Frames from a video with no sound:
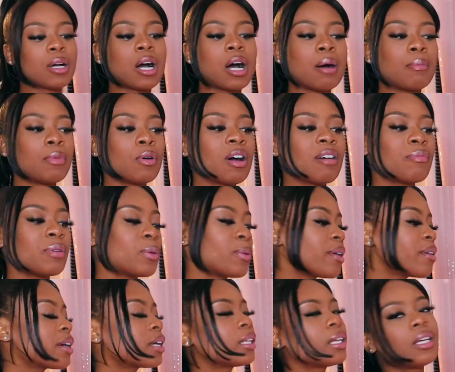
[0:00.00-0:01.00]
combo I've been
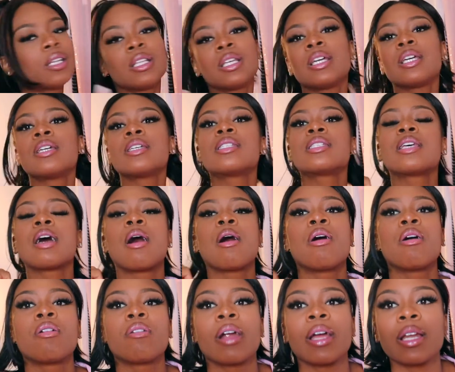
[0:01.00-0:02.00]
wearing lately.
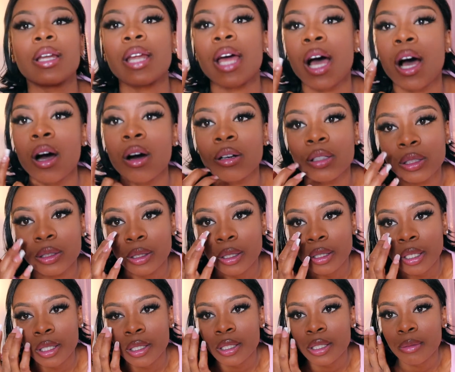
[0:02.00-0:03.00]
So right now, do you
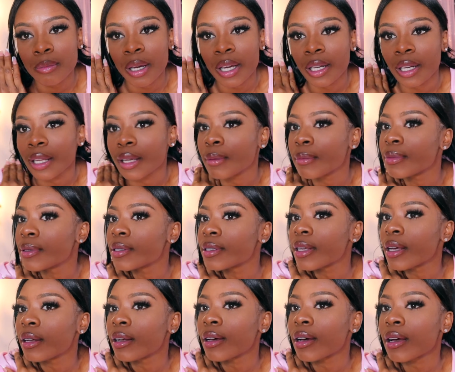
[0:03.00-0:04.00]
guys see my lips?
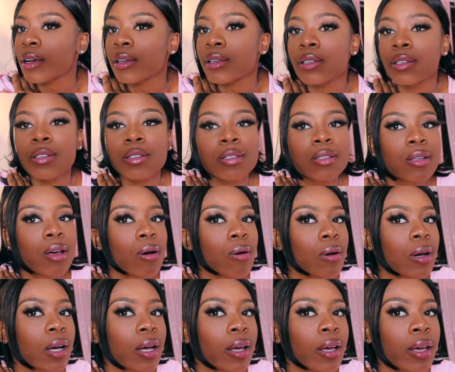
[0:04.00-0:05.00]
They look so
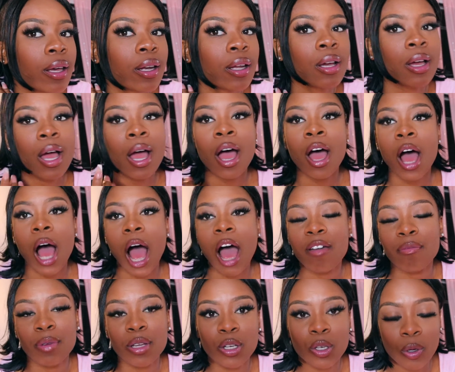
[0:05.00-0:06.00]
good.
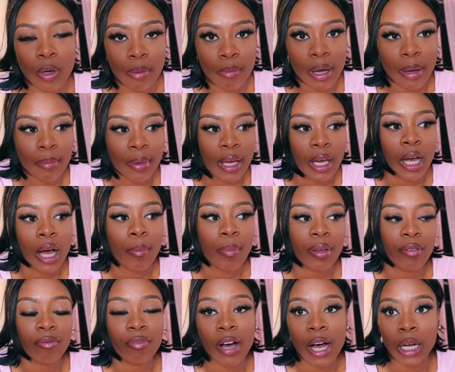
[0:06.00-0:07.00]
I've been doing my makeup
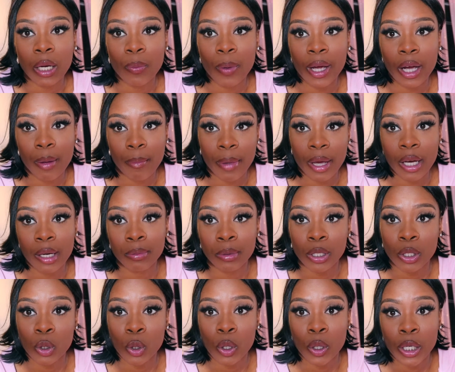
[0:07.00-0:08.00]
and following a makeup
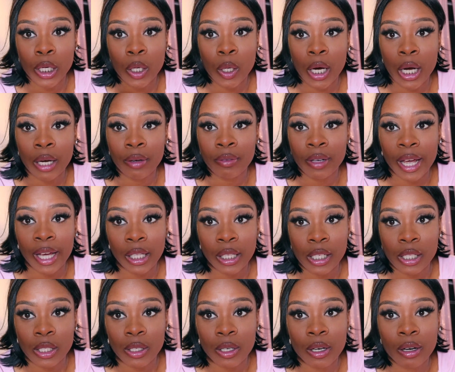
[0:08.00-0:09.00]
tutorial of like
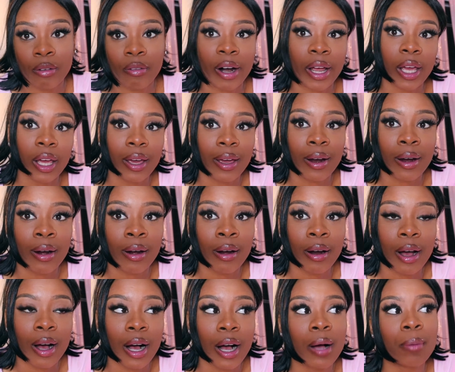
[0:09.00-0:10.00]
this girl right here.
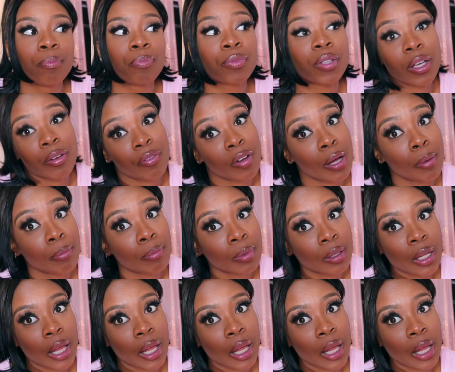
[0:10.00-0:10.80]
Um, if I'm